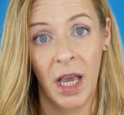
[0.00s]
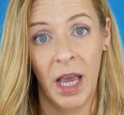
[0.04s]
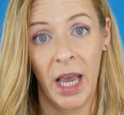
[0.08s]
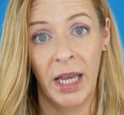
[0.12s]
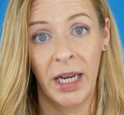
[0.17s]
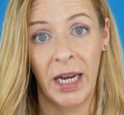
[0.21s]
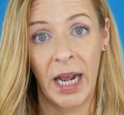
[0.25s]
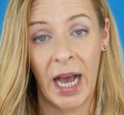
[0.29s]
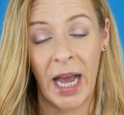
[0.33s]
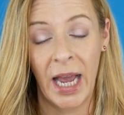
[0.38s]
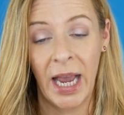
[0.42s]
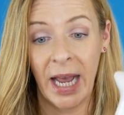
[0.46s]

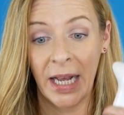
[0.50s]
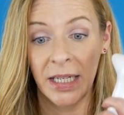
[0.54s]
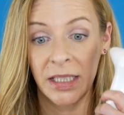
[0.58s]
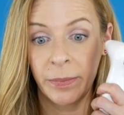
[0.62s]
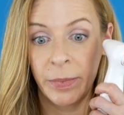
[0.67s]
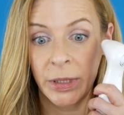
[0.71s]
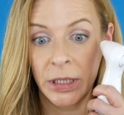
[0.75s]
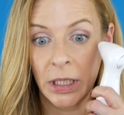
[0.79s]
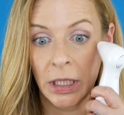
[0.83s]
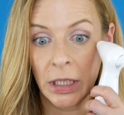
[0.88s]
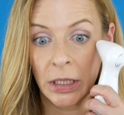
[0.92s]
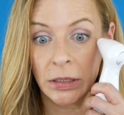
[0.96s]
And I had to
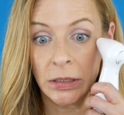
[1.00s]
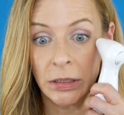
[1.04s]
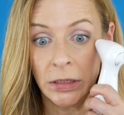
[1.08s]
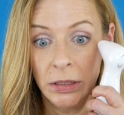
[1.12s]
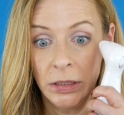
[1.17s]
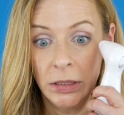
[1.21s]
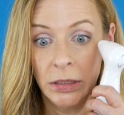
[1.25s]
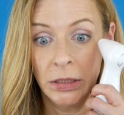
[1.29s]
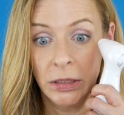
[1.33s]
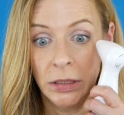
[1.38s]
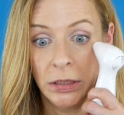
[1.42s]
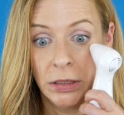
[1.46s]
be like,
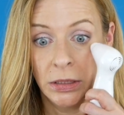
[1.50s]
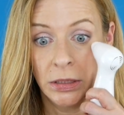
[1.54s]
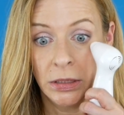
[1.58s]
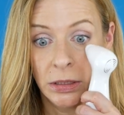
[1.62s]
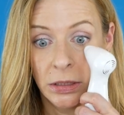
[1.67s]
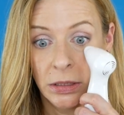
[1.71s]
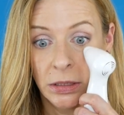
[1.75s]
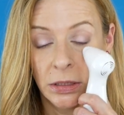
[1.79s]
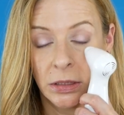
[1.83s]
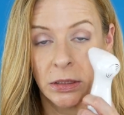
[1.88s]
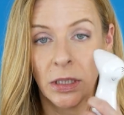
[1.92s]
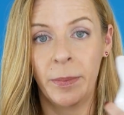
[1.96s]

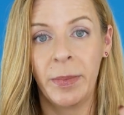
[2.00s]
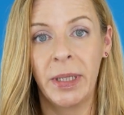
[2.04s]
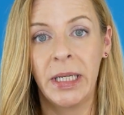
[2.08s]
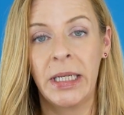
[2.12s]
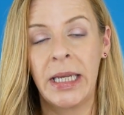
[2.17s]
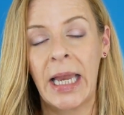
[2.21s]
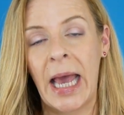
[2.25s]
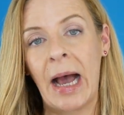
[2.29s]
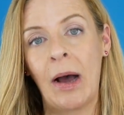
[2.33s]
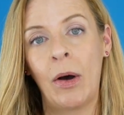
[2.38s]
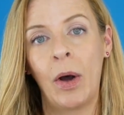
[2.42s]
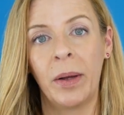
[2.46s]
I mean,
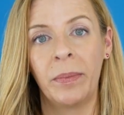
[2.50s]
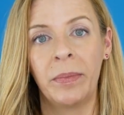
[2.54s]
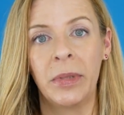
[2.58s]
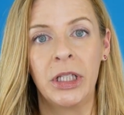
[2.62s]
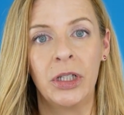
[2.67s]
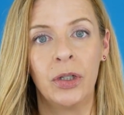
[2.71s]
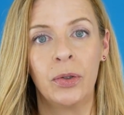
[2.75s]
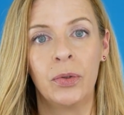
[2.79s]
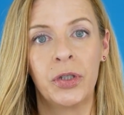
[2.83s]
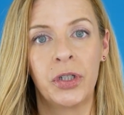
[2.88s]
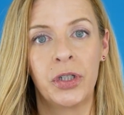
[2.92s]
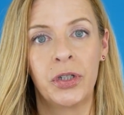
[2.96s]
now I'm
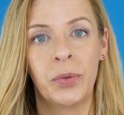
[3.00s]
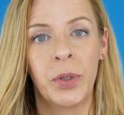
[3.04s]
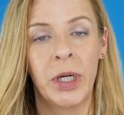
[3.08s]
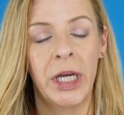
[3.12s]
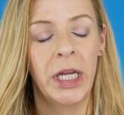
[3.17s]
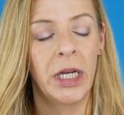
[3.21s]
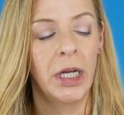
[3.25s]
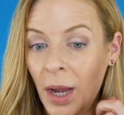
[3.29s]
used to it.